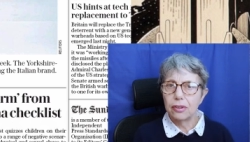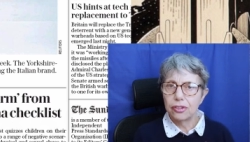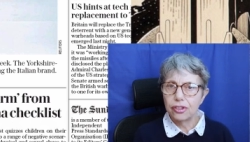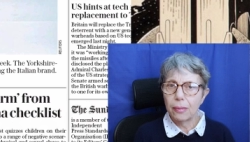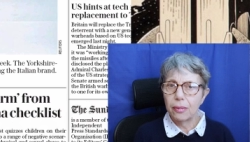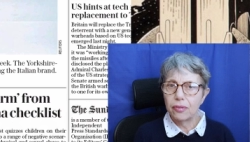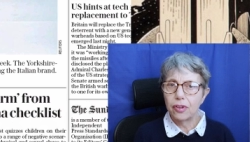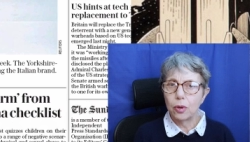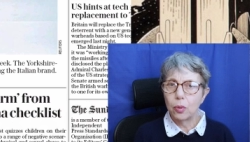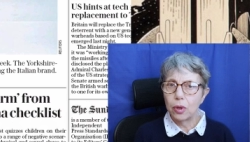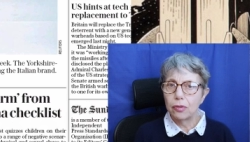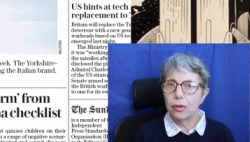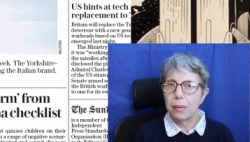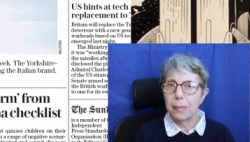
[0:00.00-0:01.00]
uh some of you
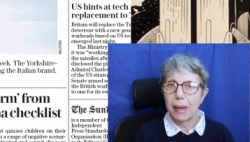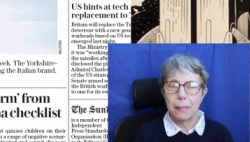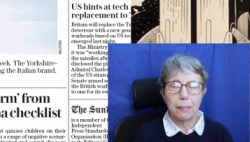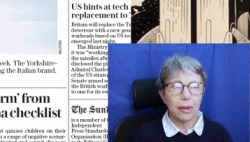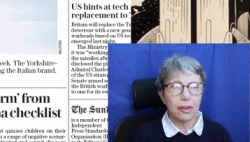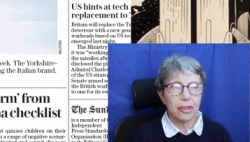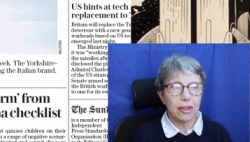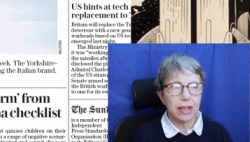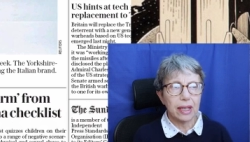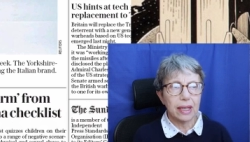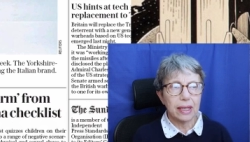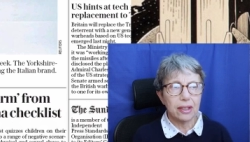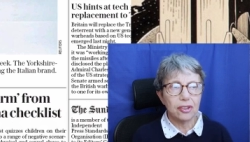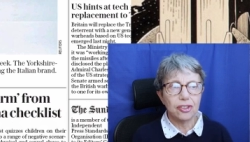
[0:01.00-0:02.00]
will remember
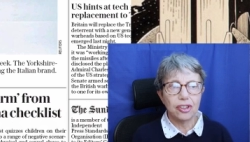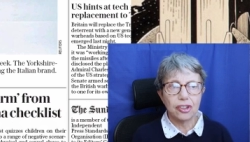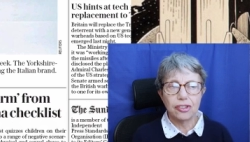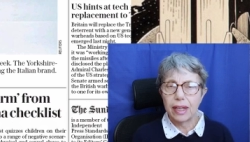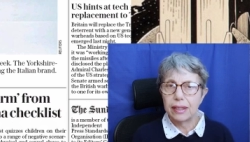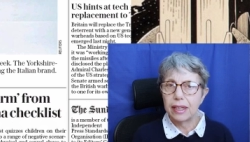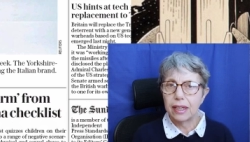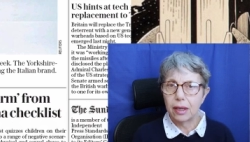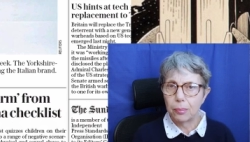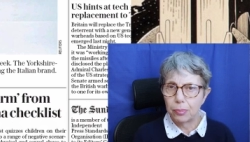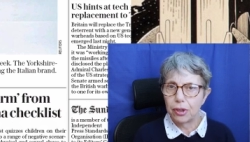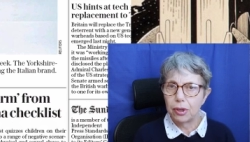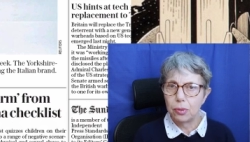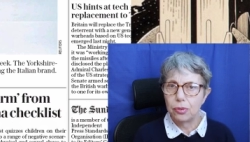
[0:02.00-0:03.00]
the satanic
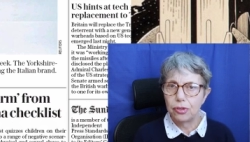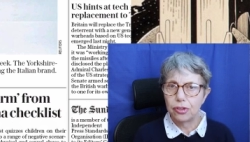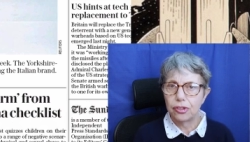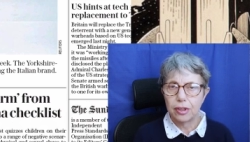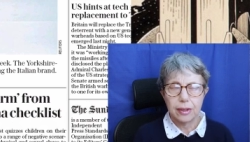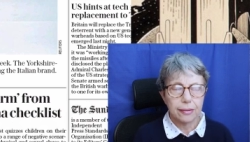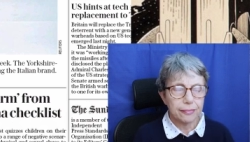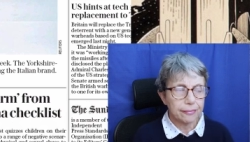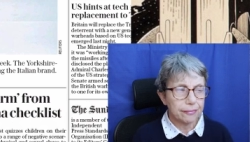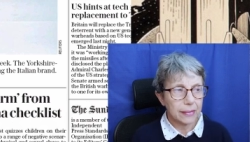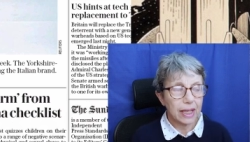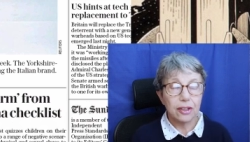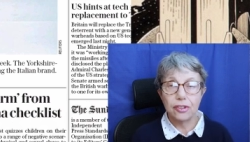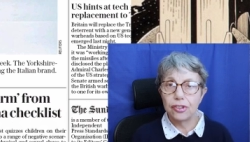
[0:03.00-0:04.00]
abuse
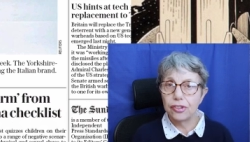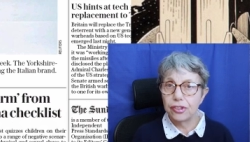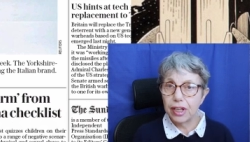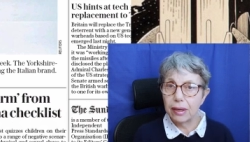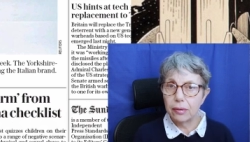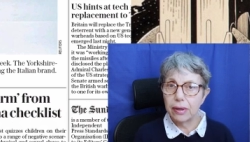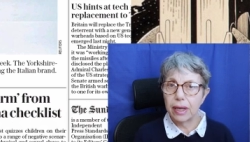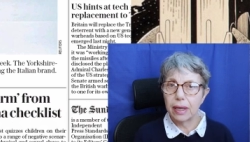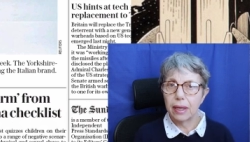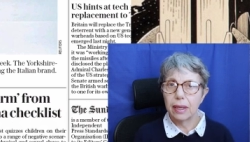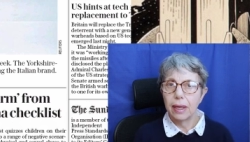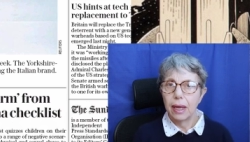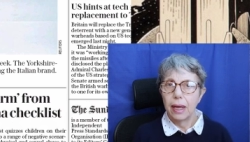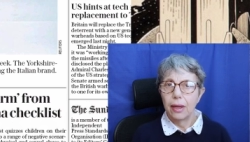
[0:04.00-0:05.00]

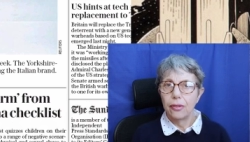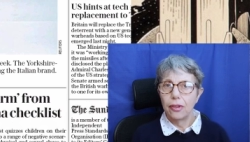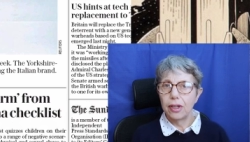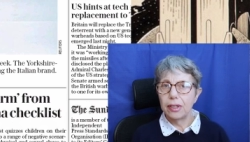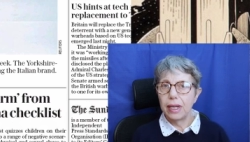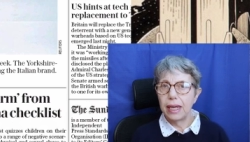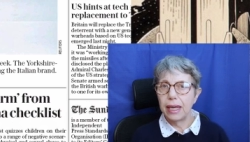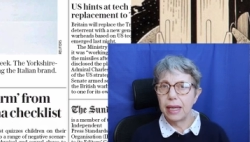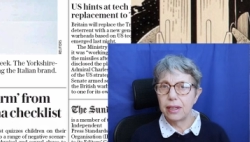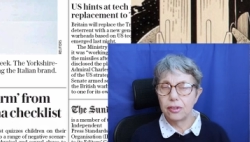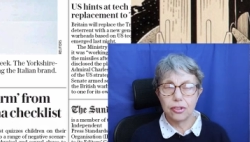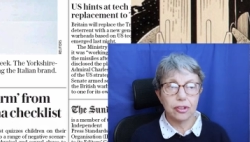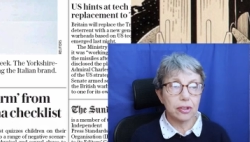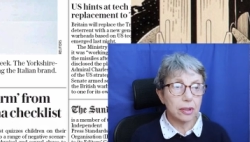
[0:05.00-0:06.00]
hysteria that
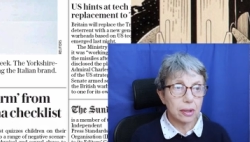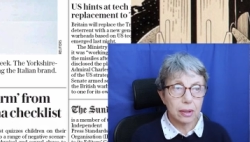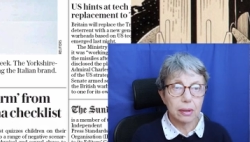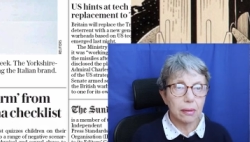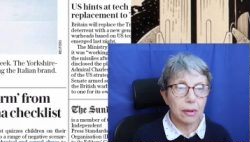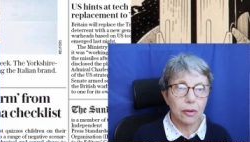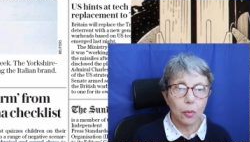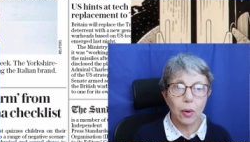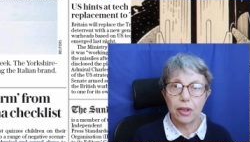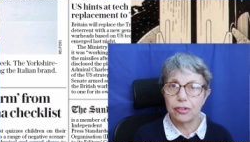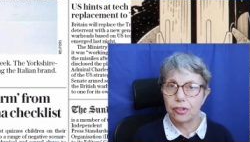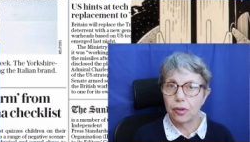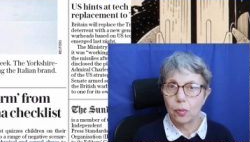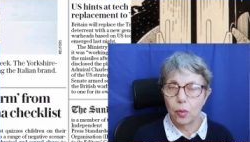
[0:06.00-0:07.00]
hit the
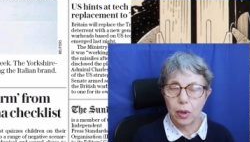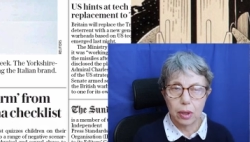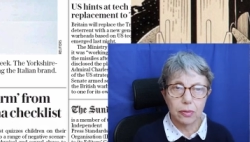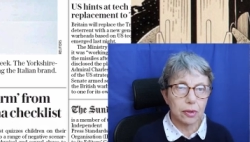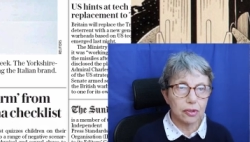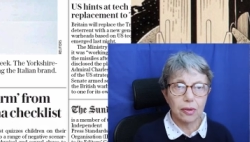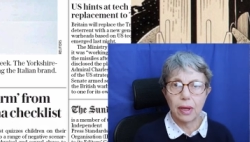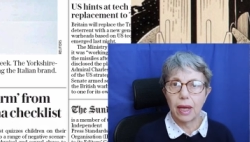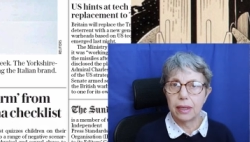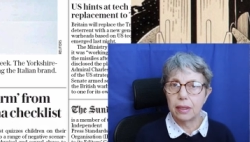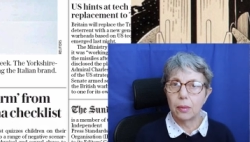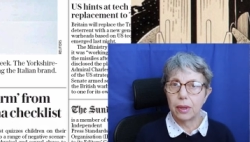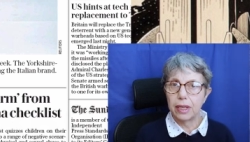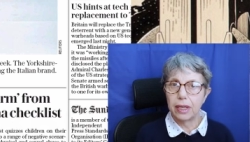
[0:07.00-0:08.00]
Western world.
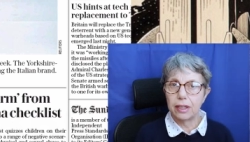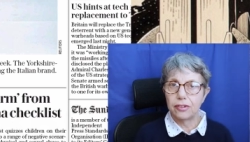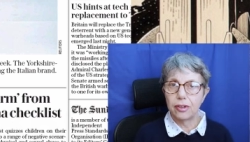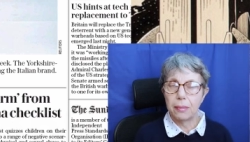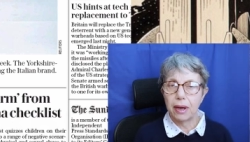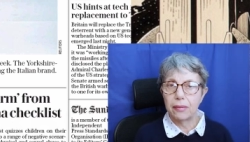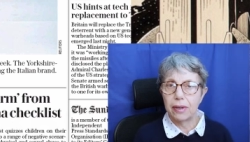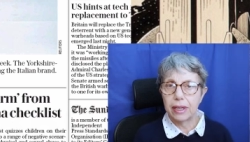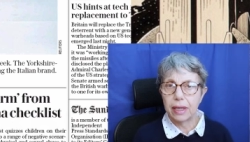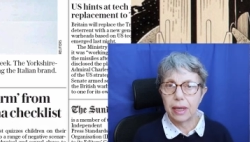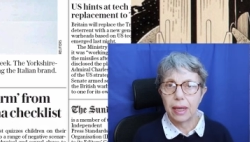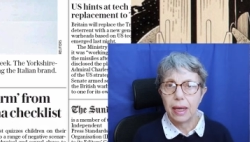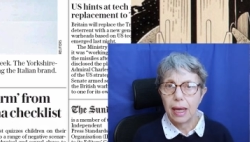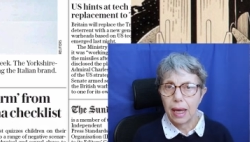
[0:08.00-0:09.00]
I know it hit
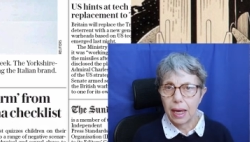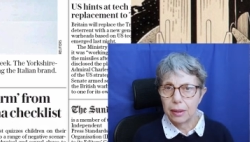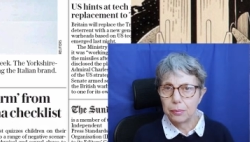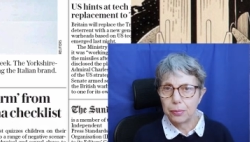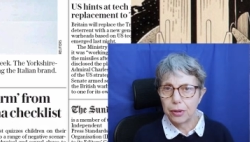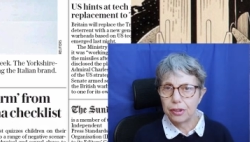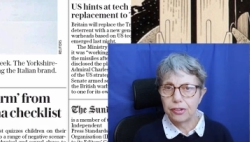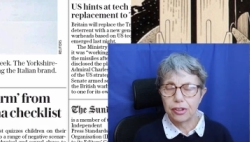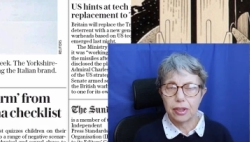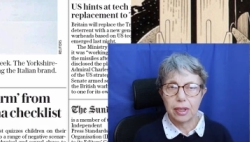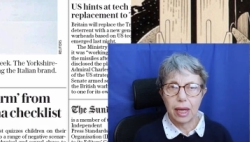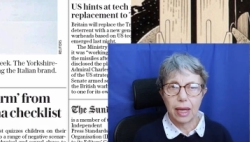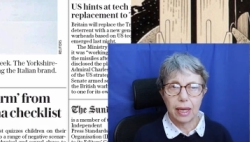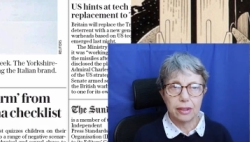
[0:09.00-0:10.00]
America and
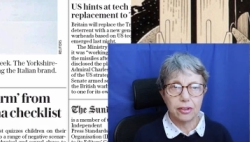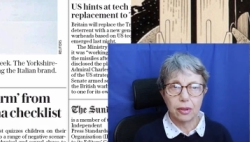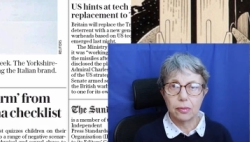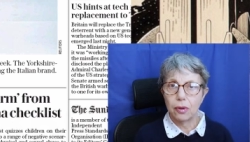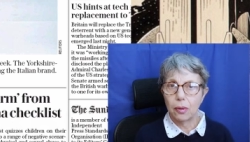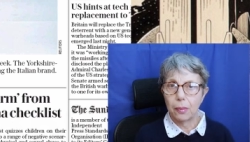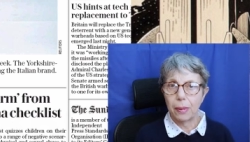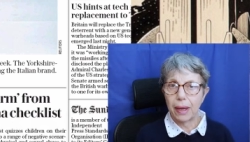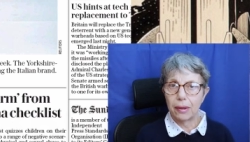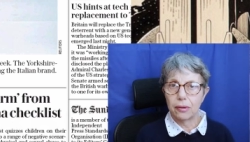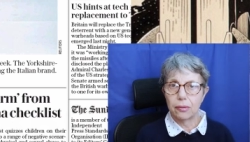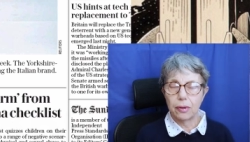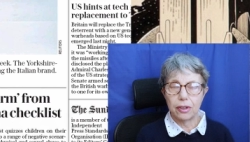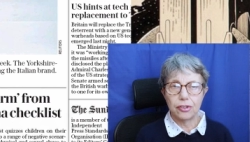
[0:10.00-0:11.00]
Britain. I don't know
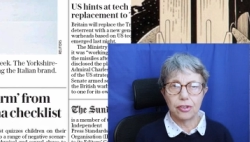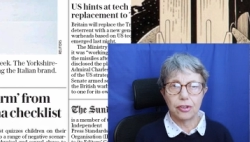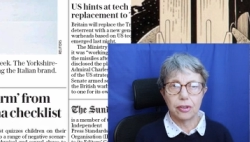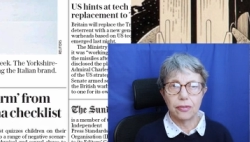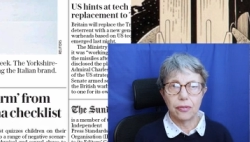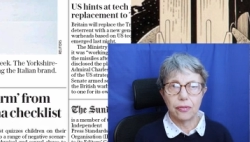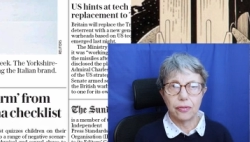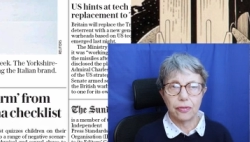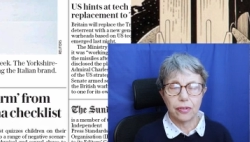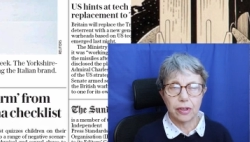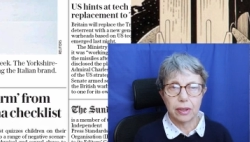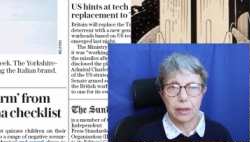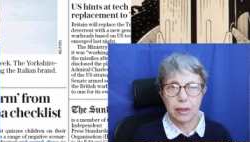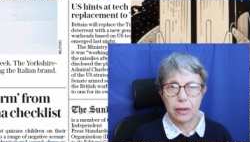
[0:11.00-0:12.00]
about the rest of,
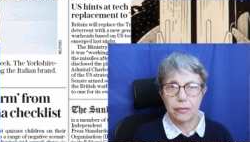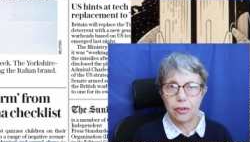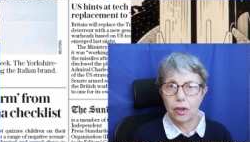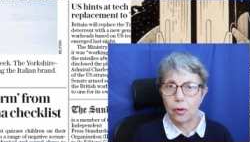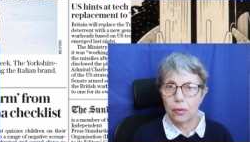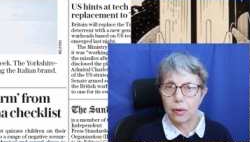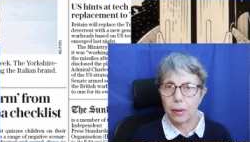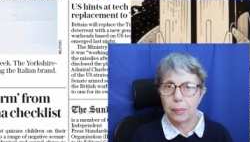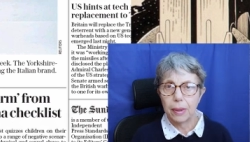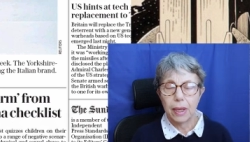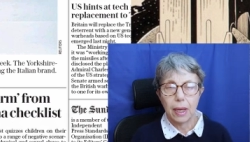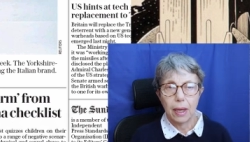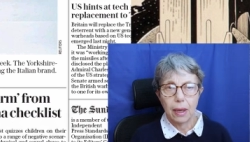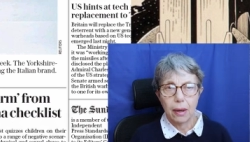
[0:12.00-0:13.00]
uh, of Europe